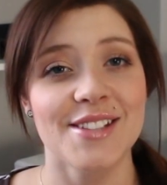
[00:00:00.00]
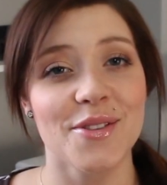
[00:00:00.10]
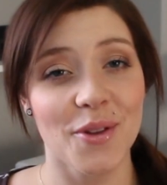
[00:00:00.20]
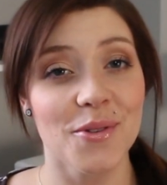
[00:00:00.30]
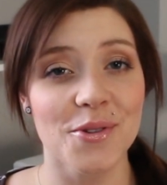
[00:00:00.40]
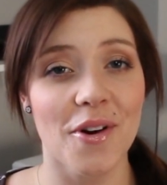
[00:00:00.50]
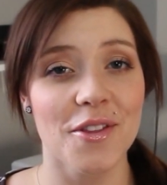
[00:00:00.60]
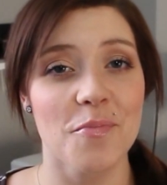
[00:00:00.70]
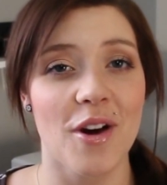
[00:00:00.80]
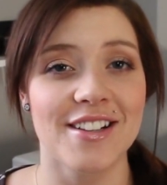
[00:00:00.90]
So those are
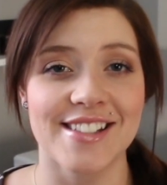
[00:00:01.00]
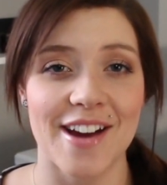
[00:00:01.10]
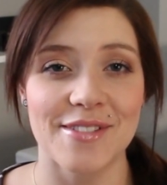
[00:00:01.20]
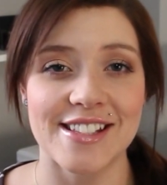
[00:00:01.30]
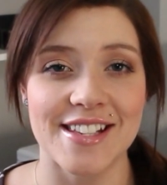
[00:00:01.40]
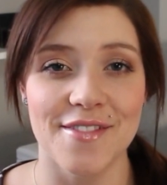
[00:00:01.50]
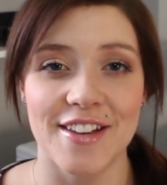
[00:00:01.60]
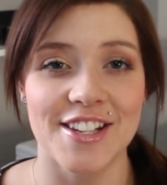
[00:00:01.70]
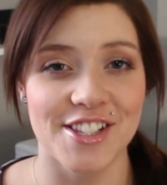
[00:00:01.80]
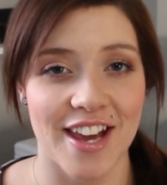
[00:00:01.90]
all the products I
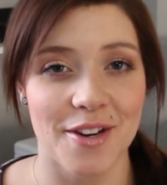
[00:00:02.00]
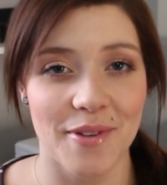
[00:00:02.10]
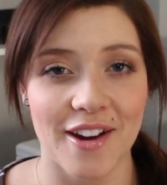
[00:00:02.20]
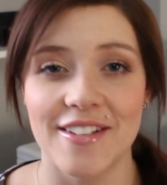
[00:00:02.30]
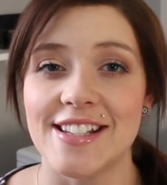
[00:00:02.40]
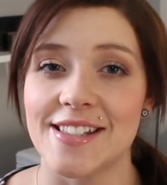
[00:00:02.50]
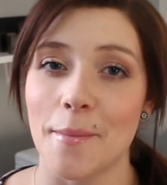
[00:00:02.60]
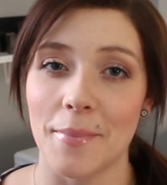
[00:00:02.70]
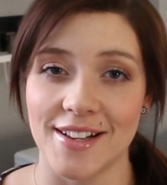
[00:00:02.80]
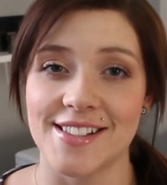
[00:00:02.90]
received in
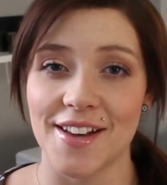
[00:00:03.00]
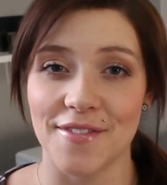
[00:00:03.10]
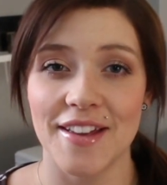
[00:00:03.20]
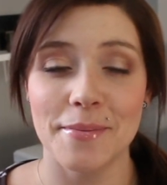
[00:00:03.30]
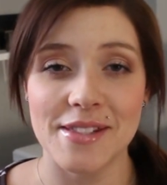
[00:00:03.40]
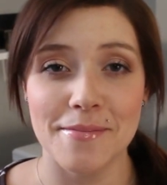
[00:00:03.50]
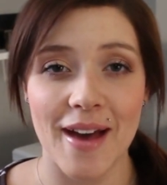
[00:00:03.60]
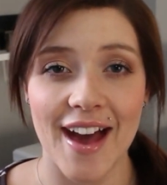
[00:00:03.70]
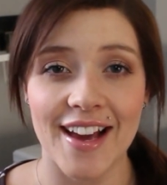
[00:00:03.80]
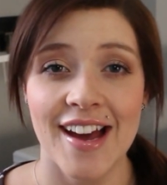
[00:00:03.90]
January's months of Ipsy
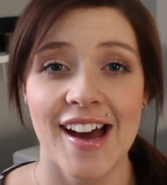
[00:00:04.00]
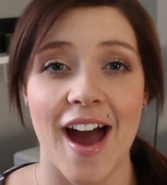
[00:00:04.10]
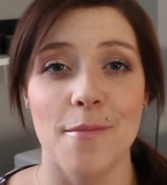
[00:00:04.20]
bag.